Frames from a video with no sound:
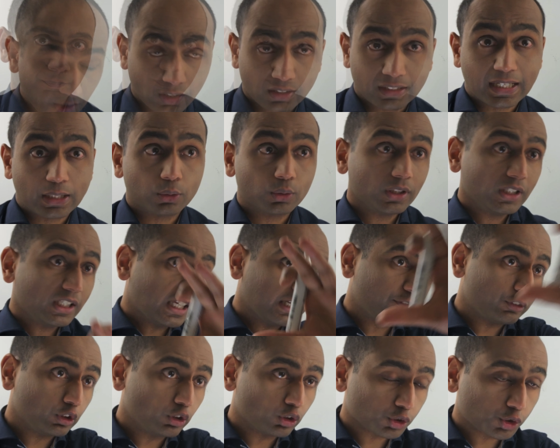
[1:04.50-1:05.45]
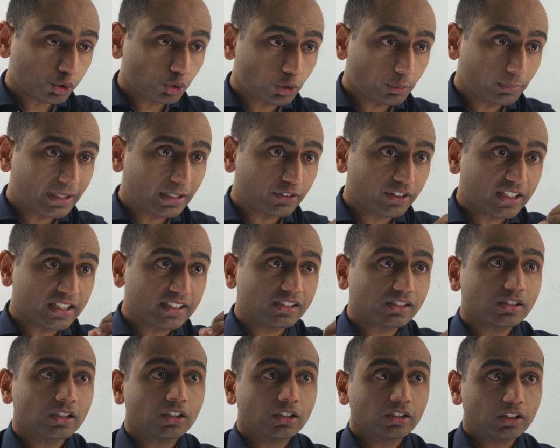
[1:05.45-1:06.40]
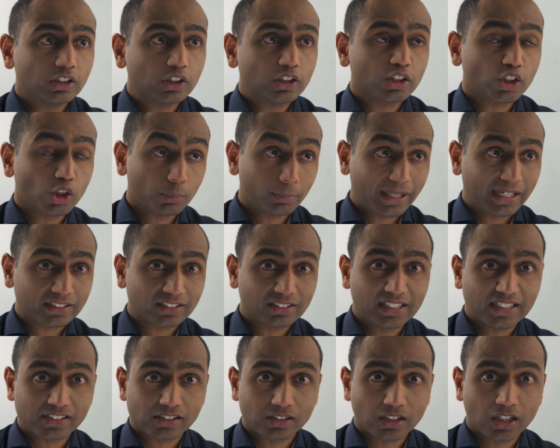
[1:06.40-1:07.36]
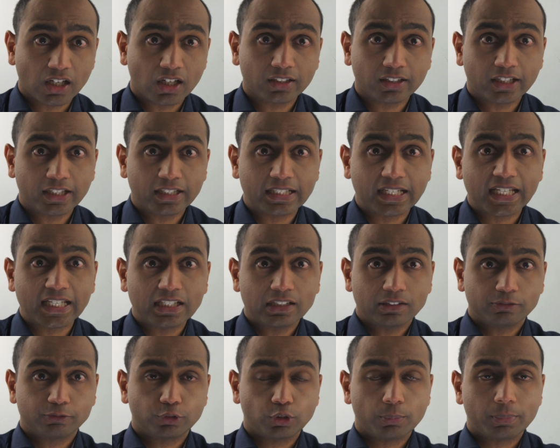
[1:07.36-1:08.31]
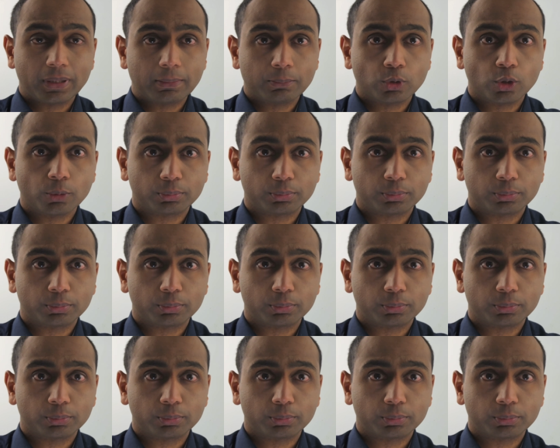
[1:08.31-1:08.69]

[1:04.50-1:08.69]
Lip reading: Now, if you're not sure about this, you can go back to lesson R9a for a bit more